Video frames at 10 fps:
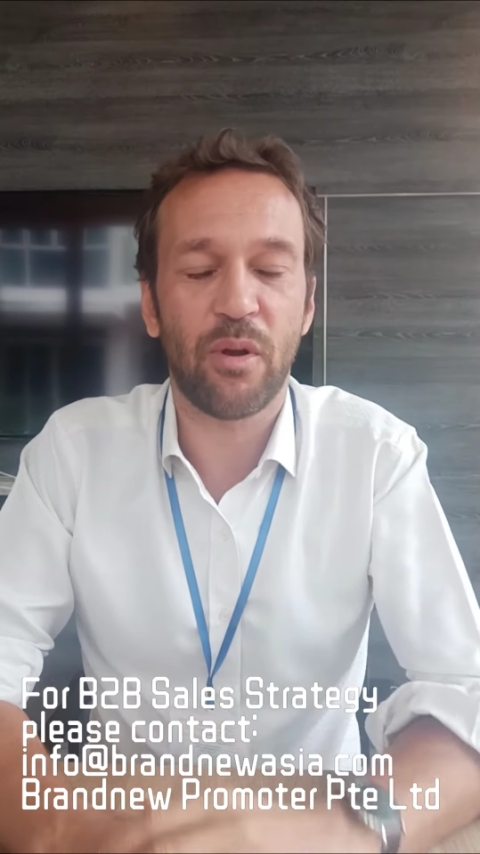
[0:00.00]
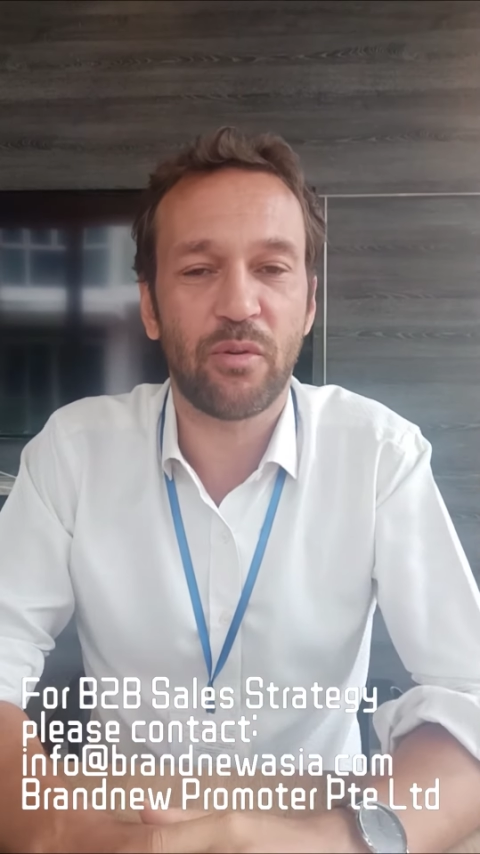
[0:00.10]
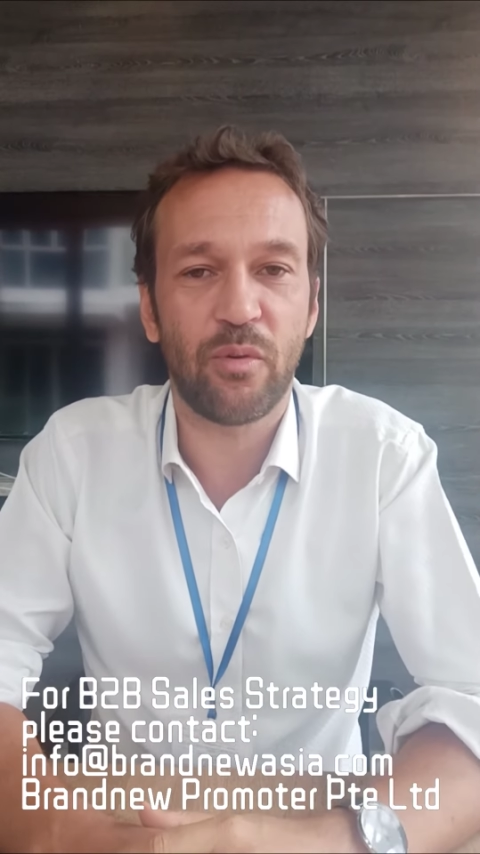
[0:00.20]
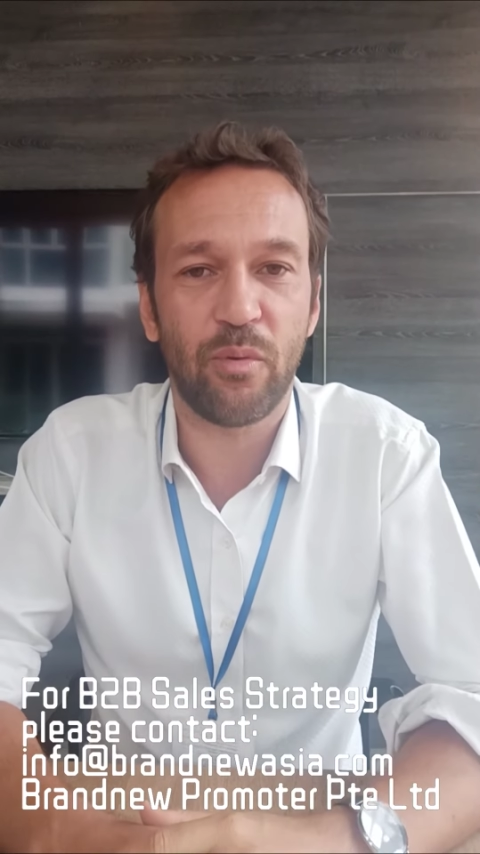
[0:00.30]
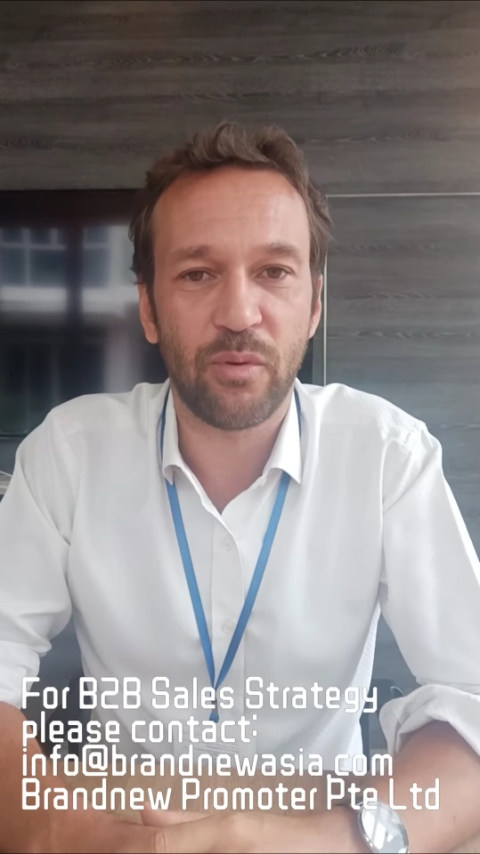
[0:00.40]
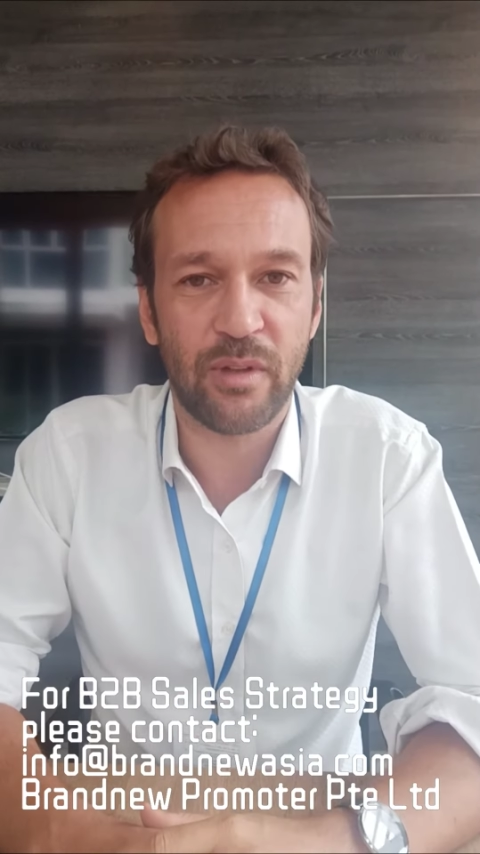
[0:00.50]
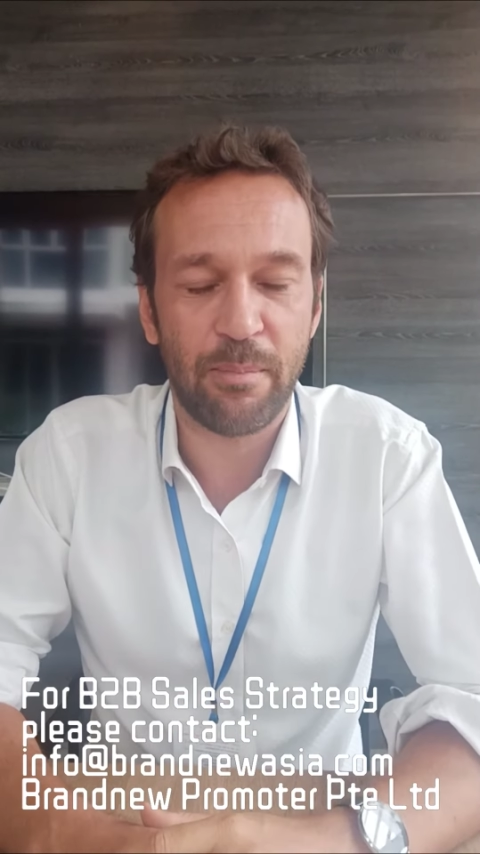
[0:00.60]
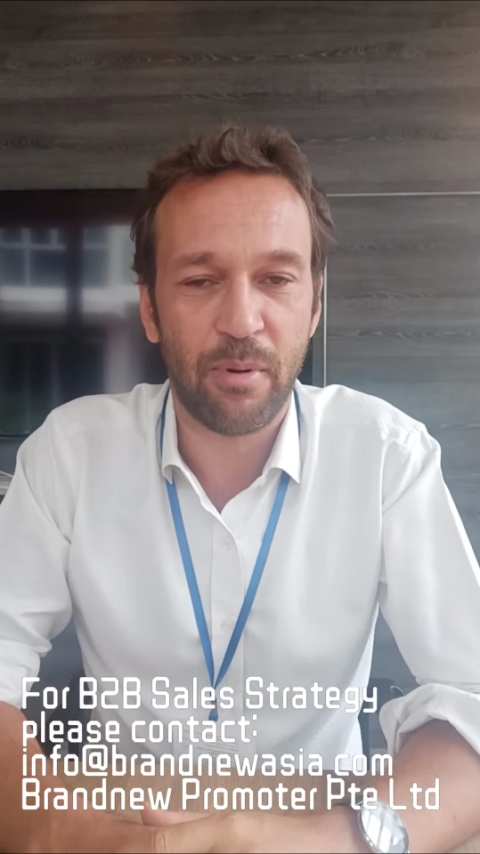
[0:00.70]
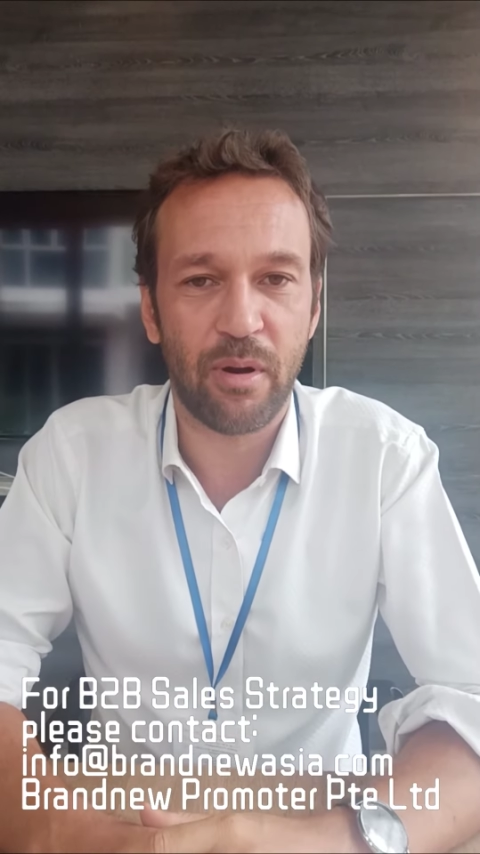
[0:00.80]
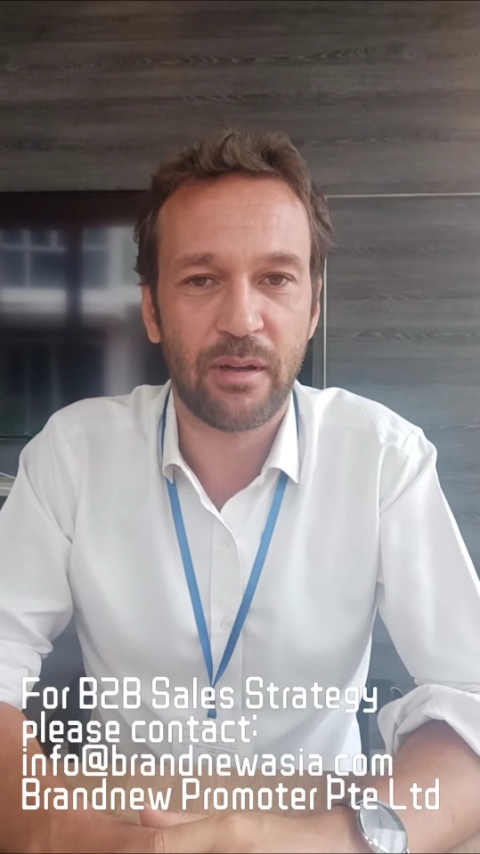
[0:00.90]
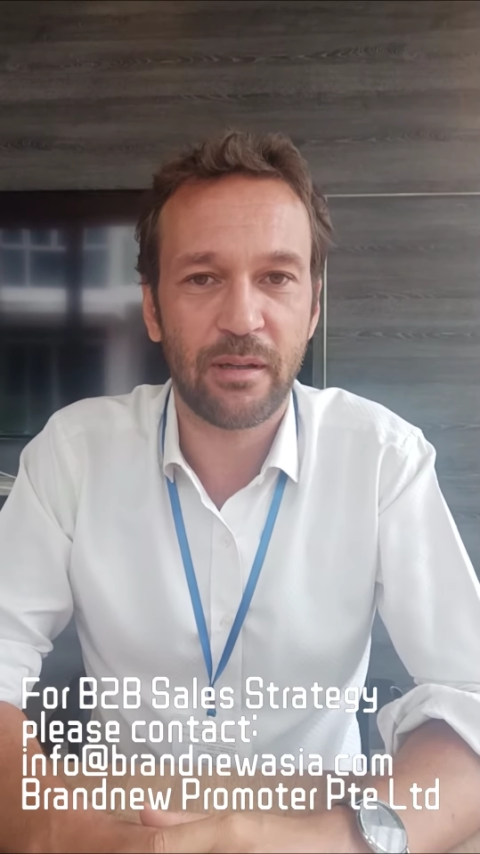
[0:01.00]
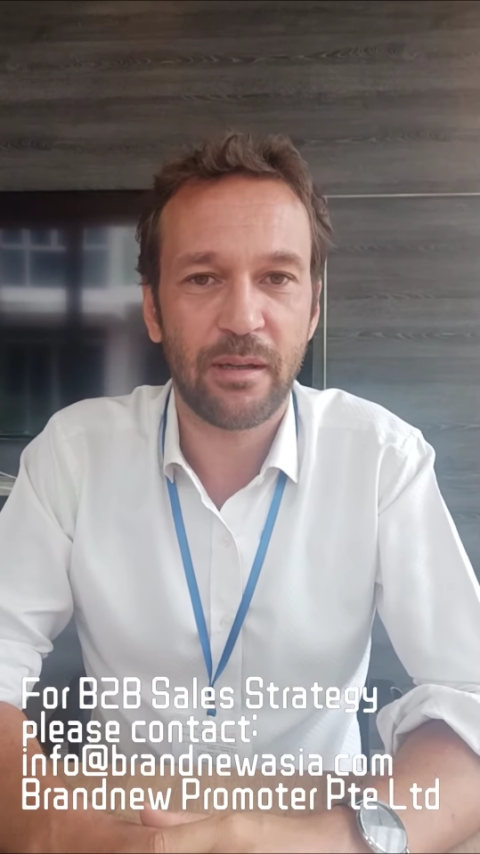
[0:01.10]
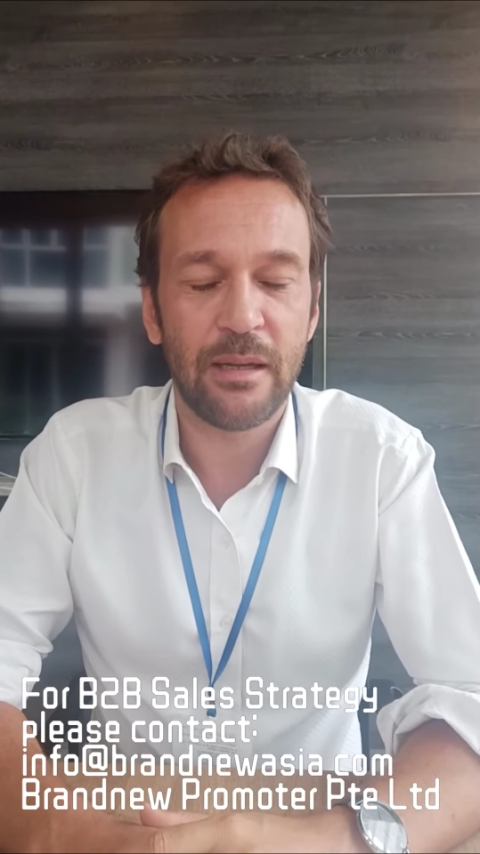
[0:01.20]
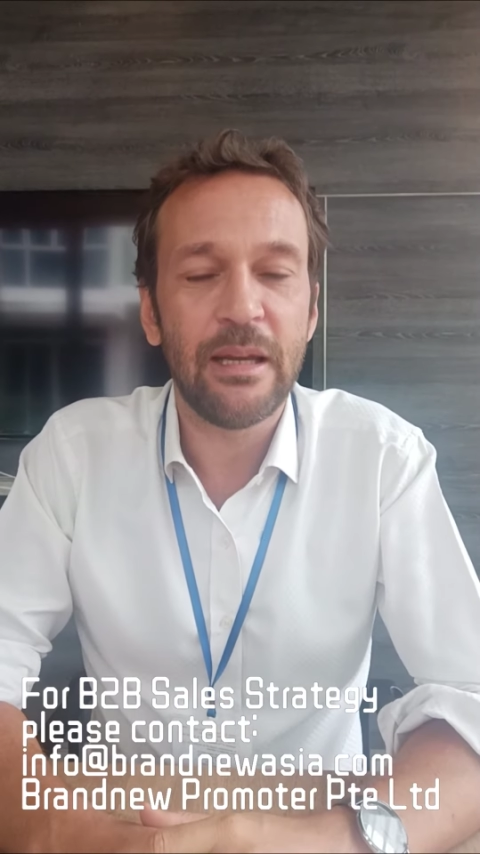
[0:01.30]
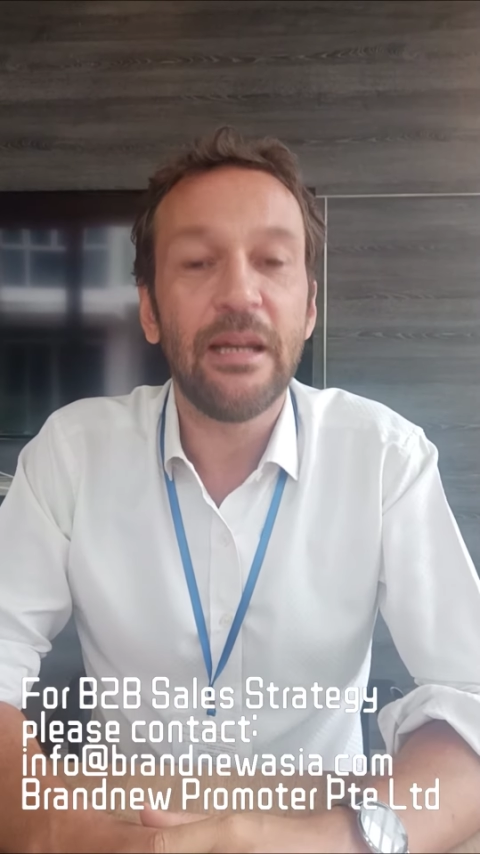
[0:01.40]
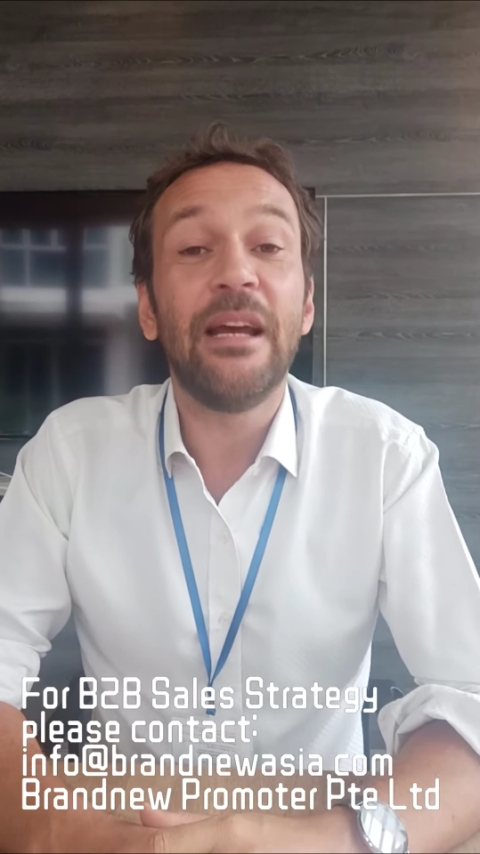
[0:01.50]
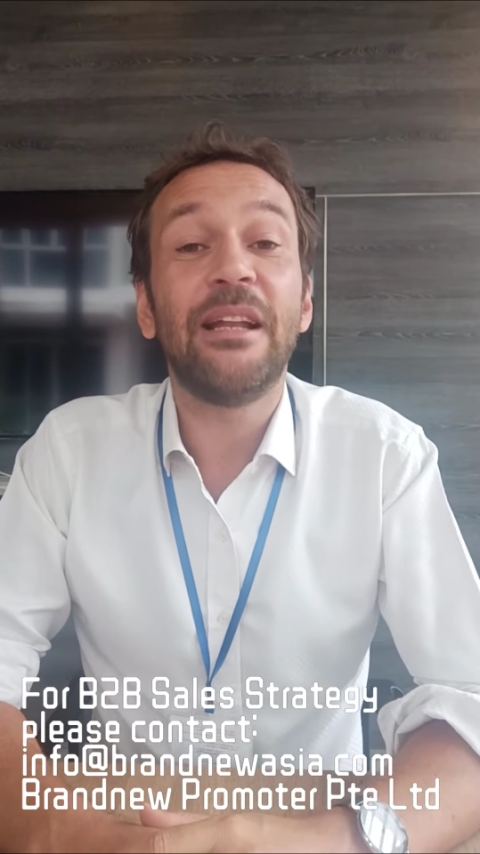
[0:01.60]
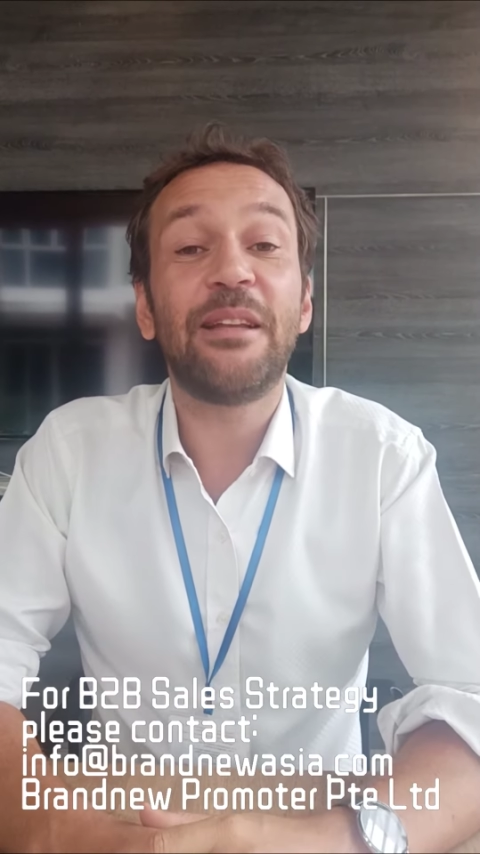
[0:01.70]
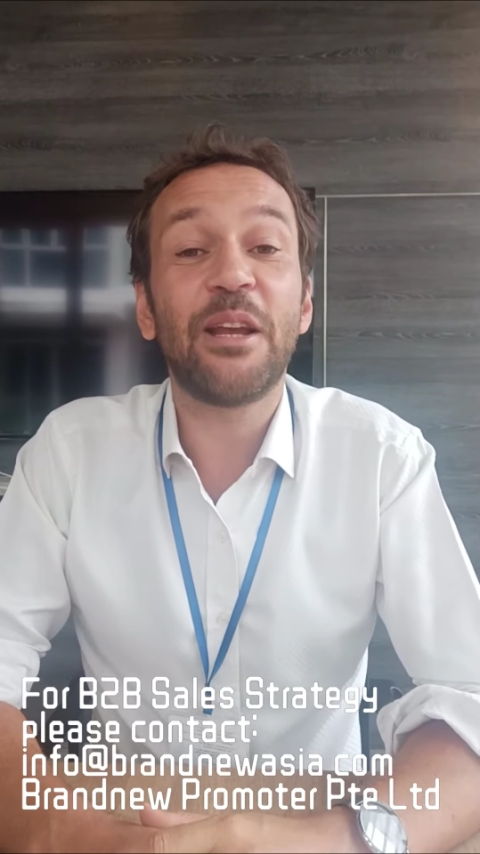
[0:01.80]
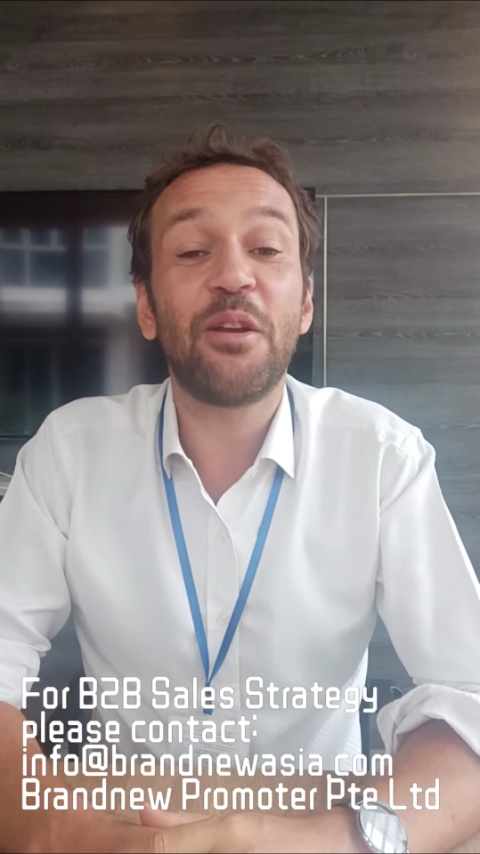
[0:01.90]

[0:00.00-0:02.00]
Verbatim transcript: to support. Thank you very